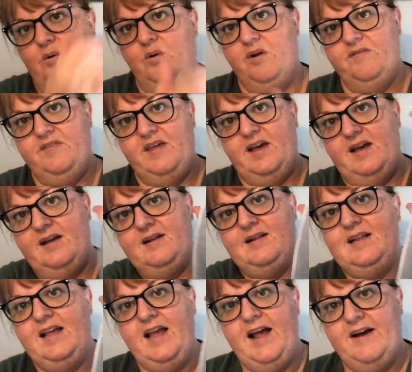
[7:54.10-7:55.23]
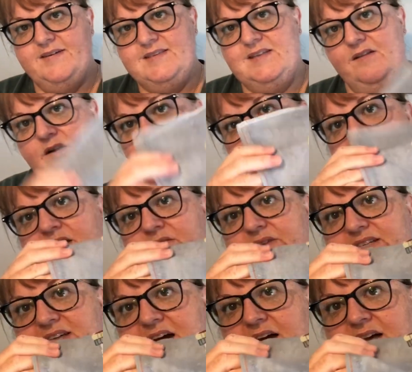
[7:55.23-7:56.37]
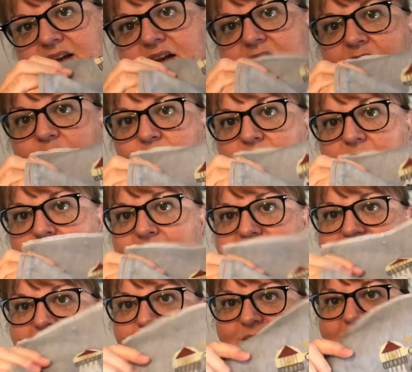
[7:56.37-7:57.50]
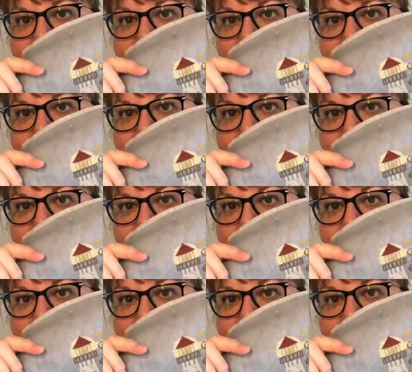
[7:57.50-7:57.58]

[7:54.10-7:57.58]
all of the house and the greenery done. When I picked it up the